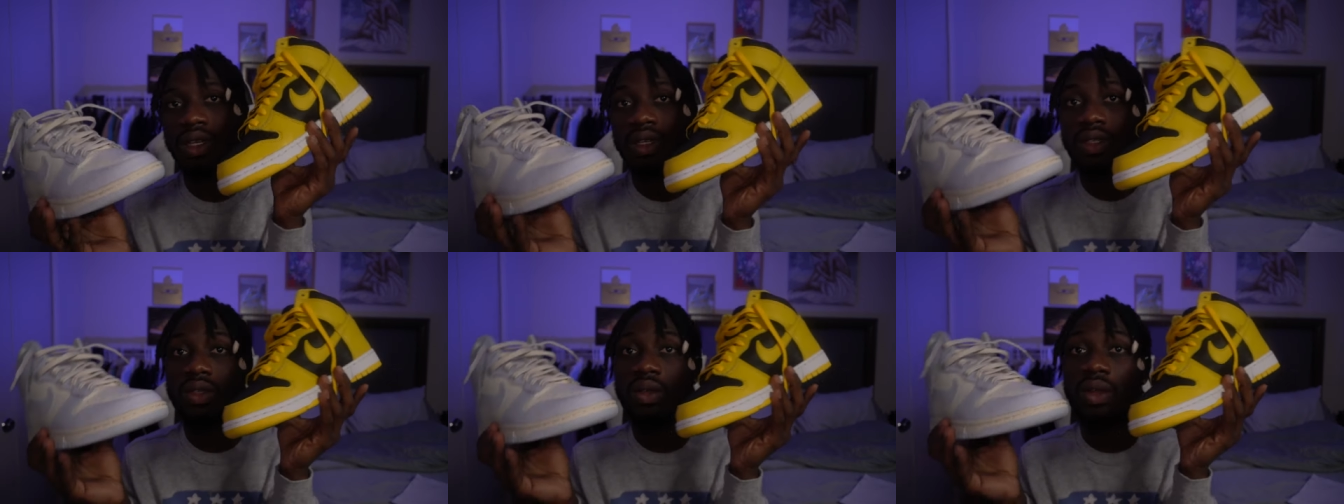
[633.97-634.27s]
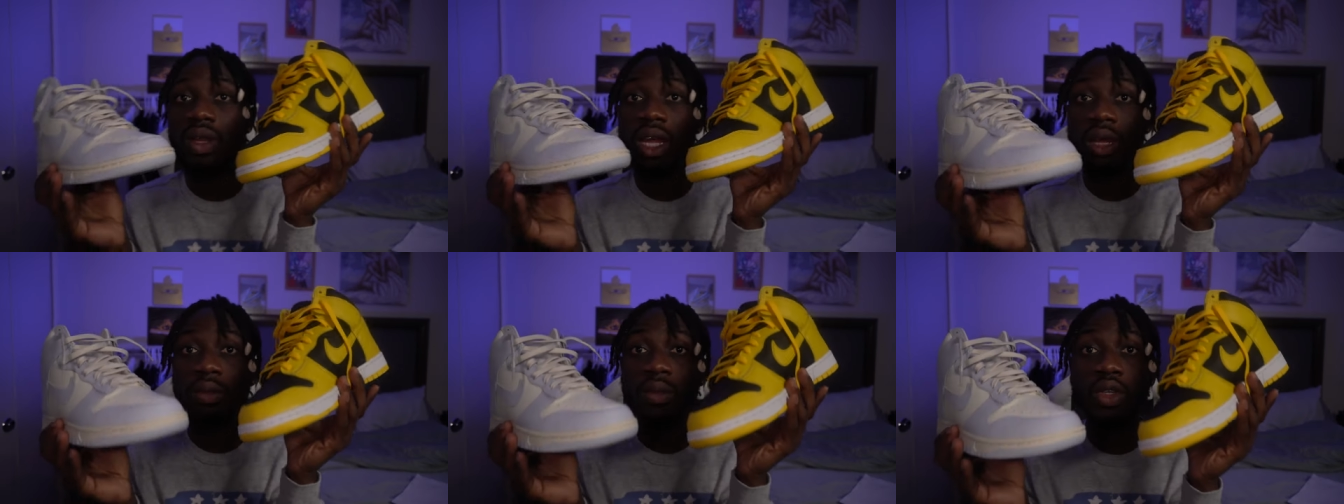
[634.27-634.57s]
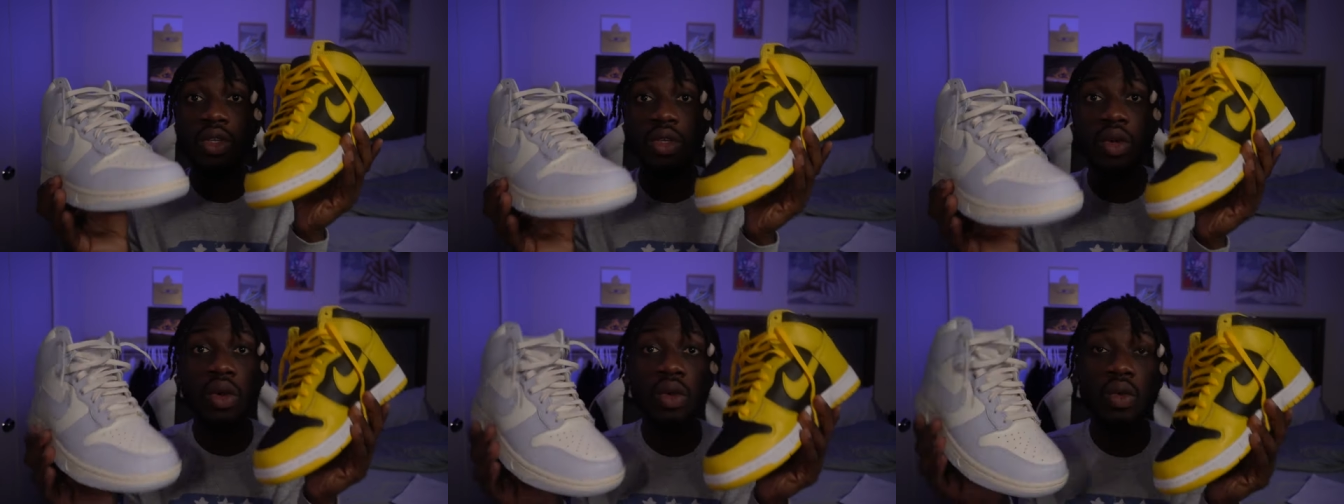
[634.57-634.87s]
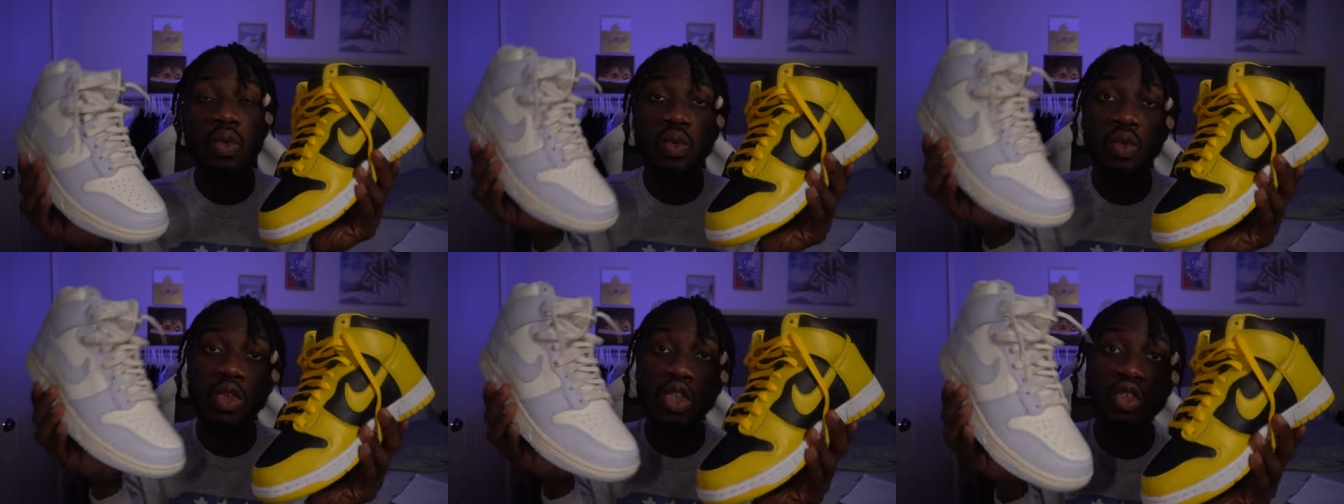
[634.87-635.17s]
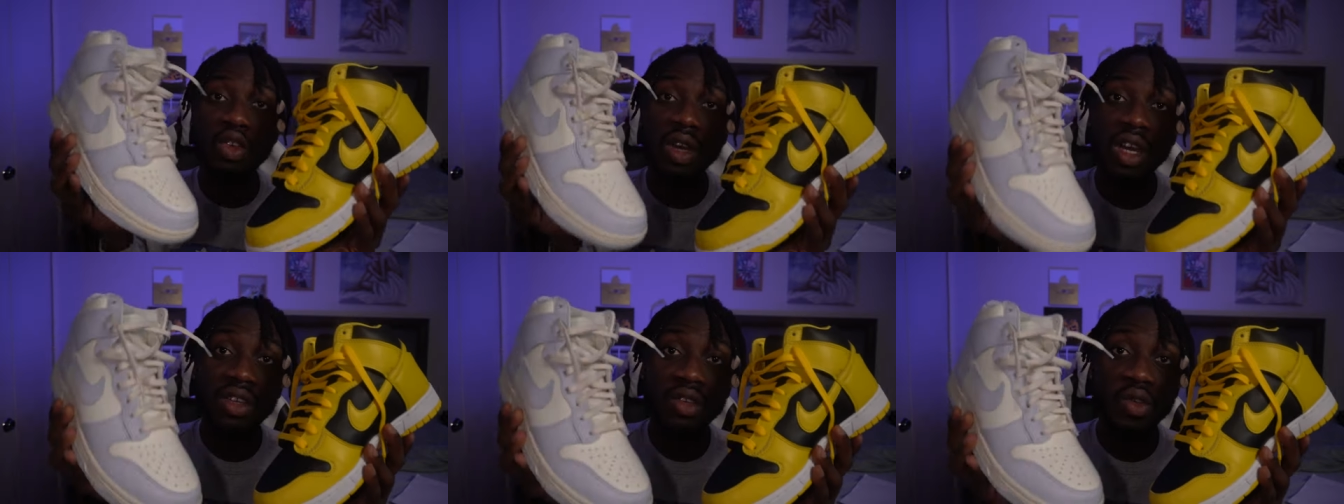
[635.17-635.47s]
So let me know
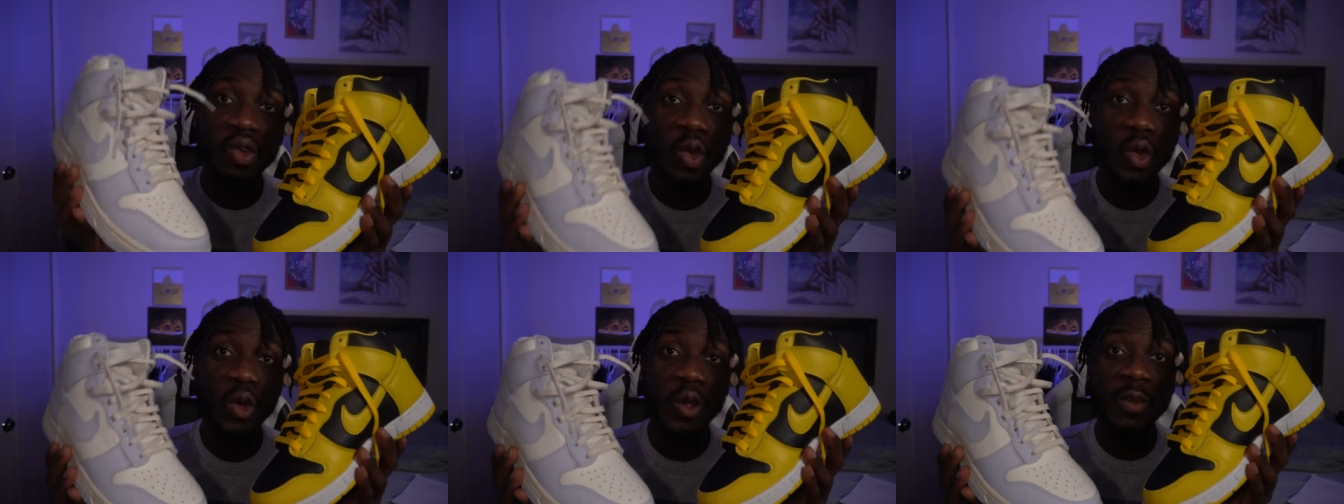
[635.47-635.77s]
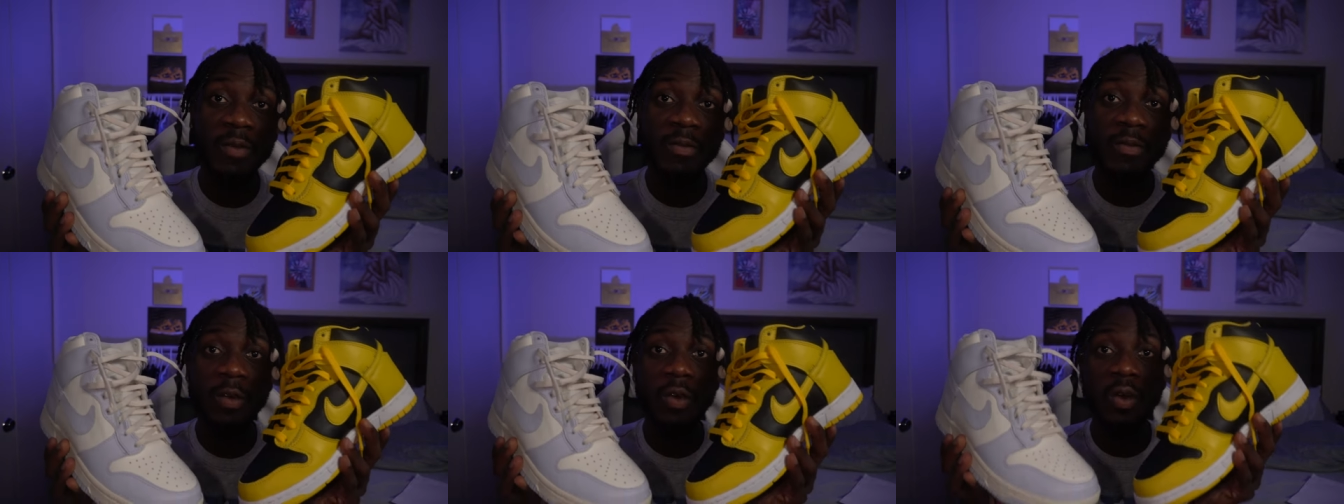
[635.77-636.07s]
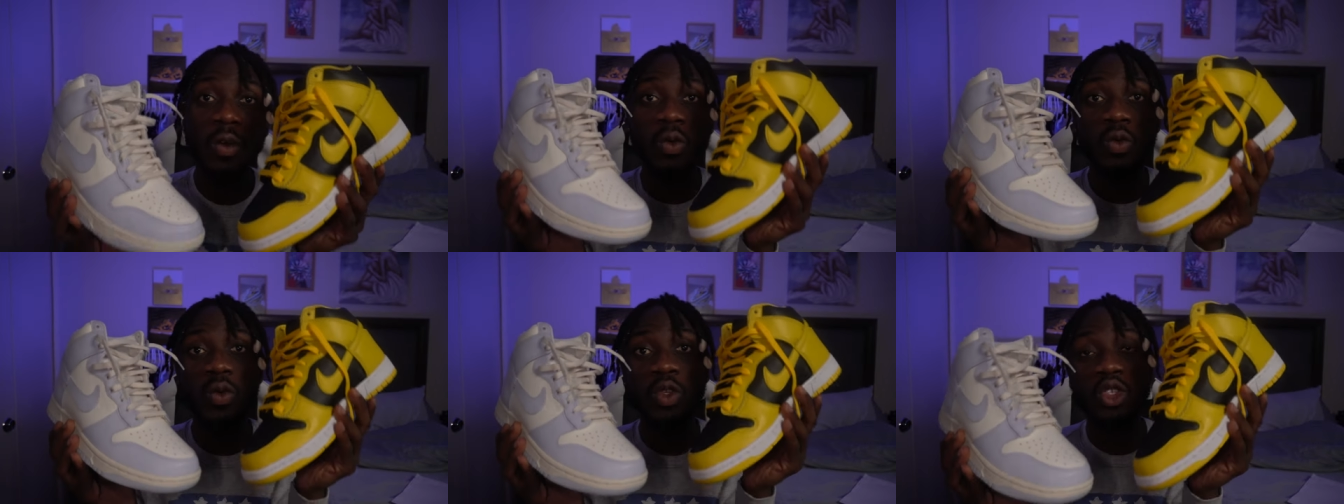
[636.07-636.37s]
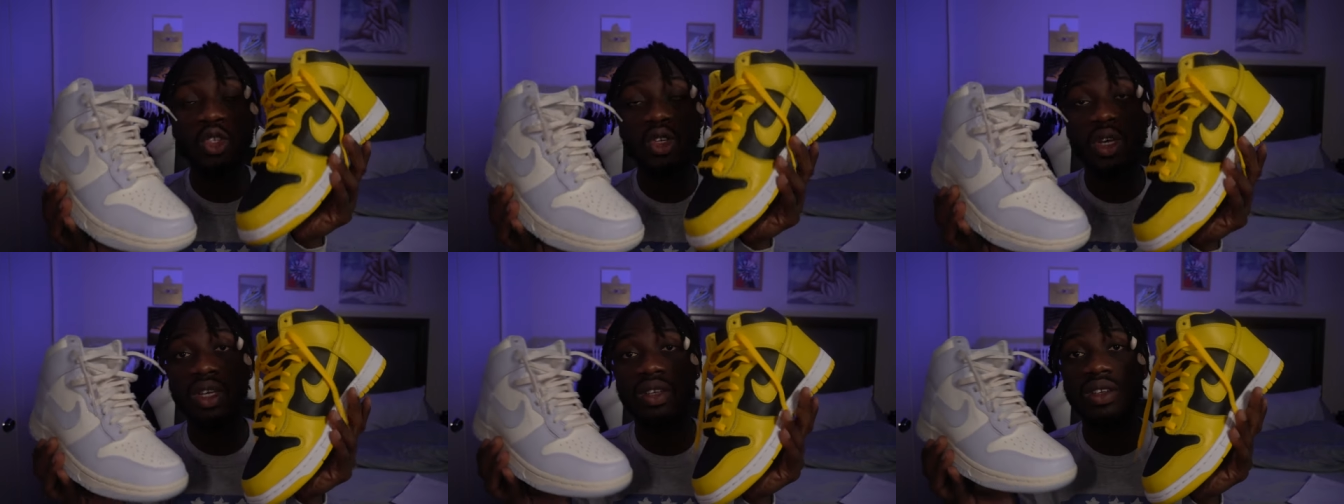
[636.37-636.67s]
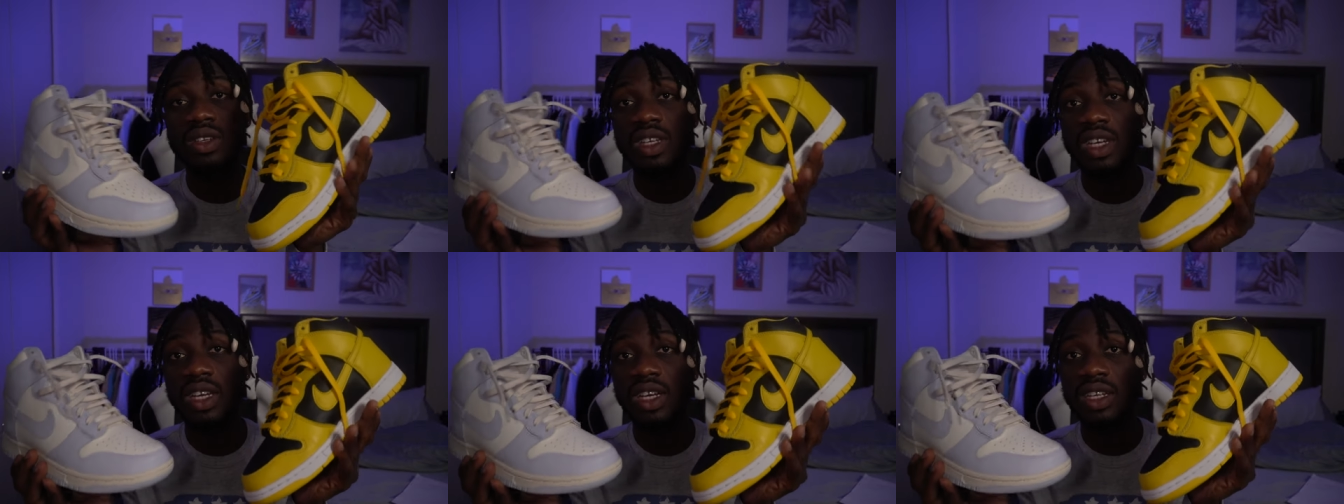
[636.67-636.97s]
which one are you going for, which one are
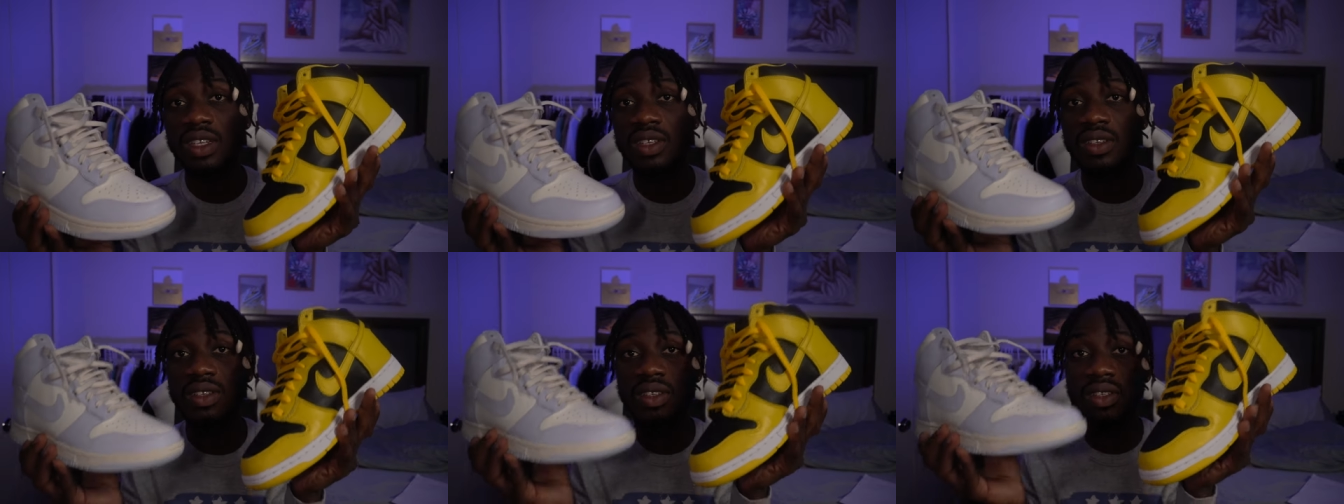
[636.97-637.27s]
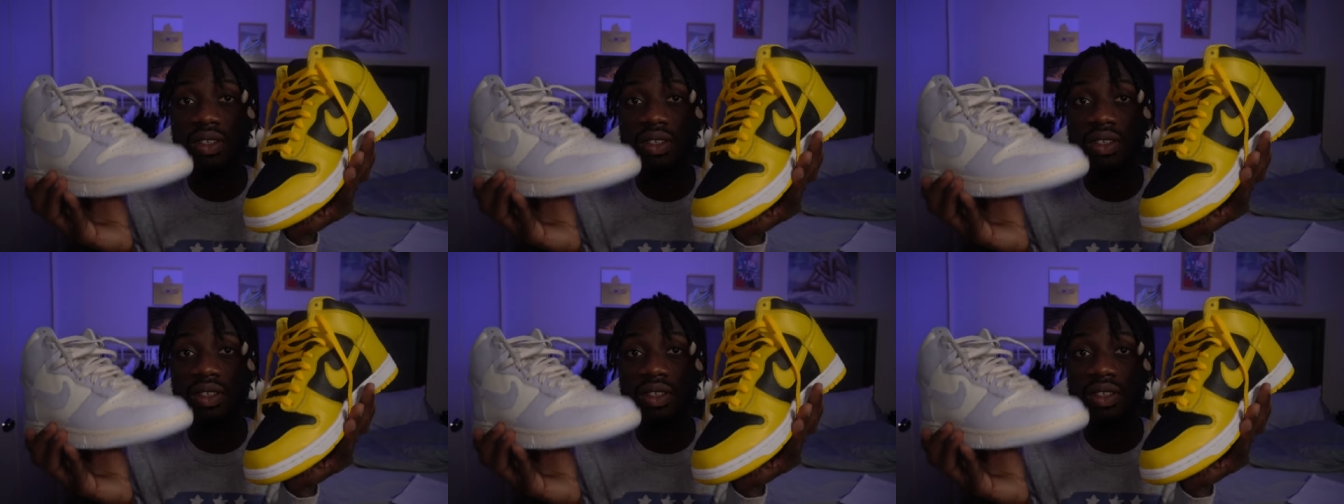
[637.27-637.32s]
you getting.